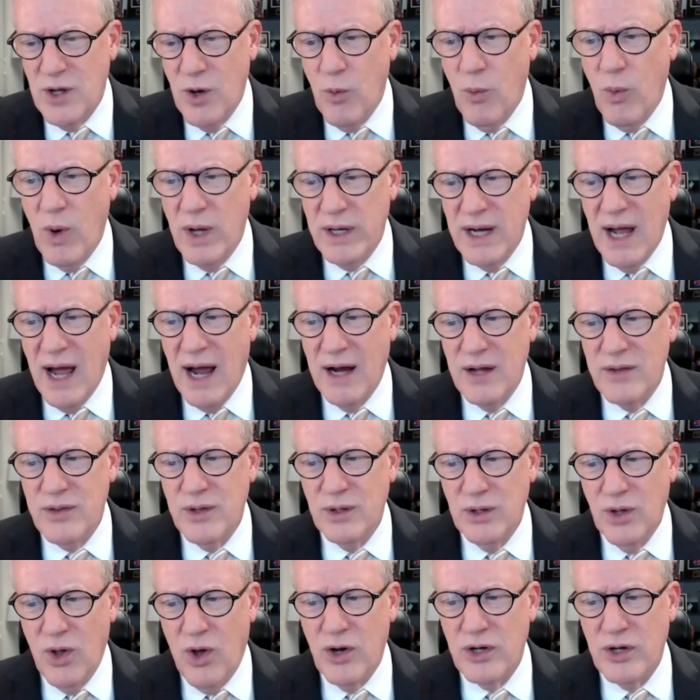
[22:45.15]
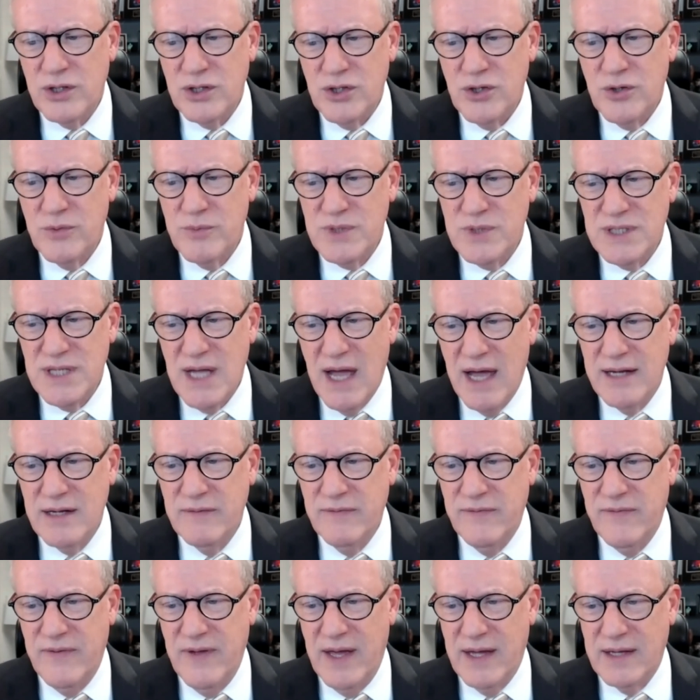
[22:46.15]
what are the long-term side
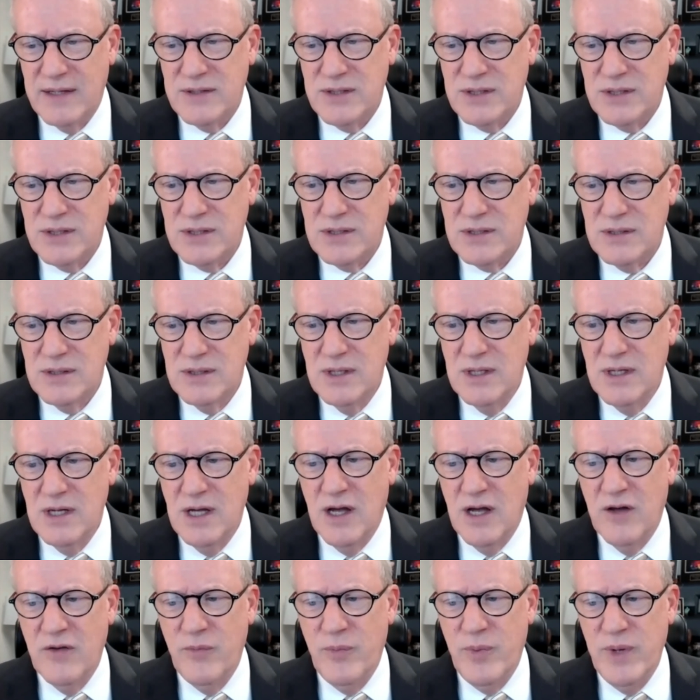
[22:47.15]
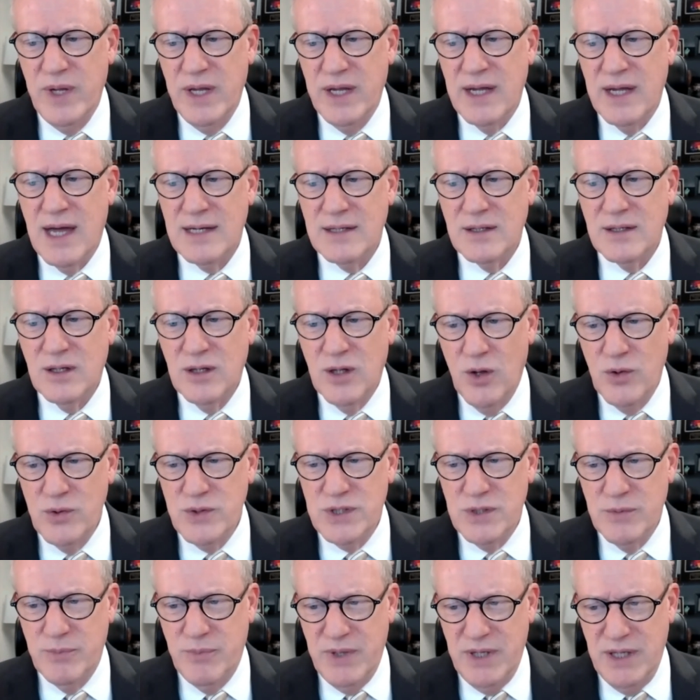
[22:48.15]
effects of being on
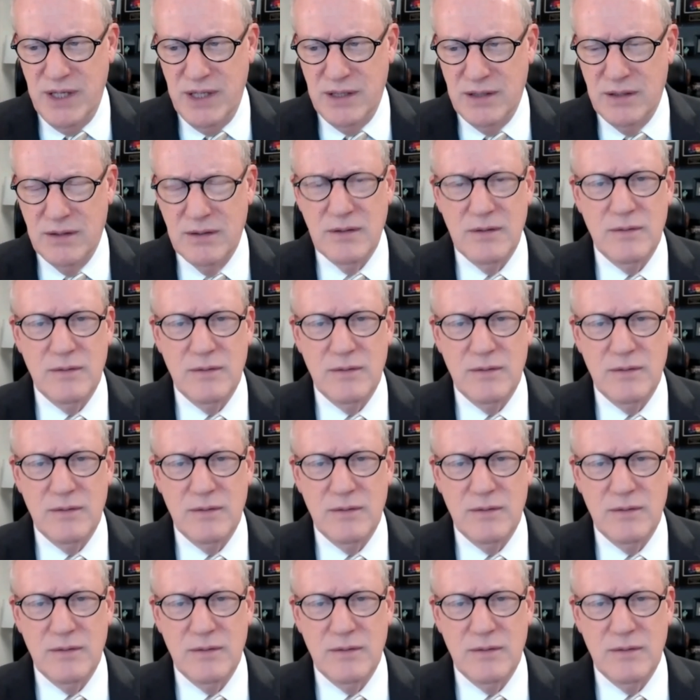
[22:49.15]
clozapine?